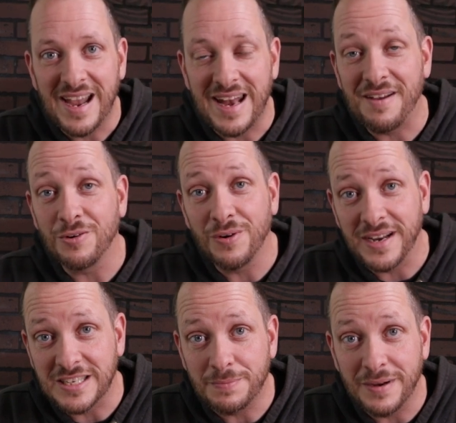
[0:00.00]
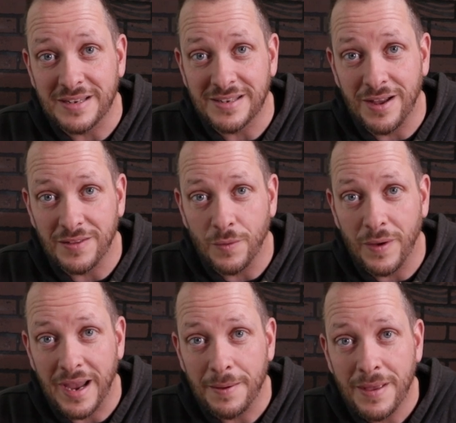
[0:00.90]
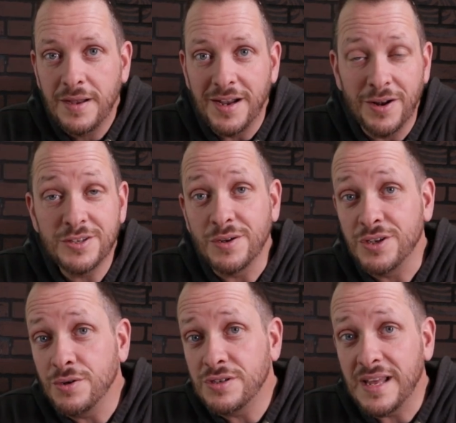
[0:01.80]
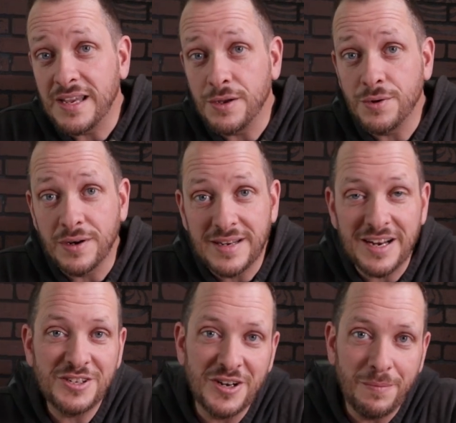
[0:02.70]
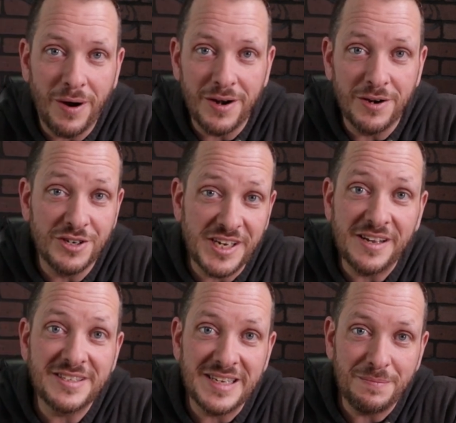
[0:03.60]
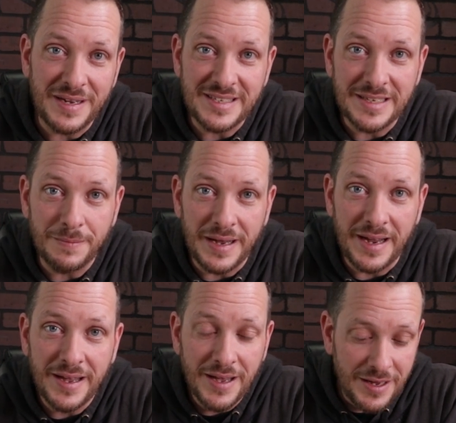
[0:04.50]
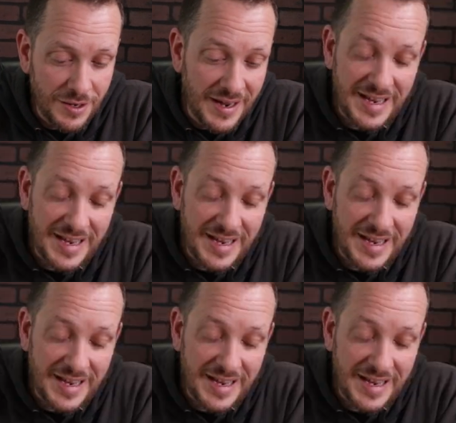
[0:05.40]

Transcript: and have a great experience along the way. And also a huge thank you to our tech channel partner, JLCPCB. You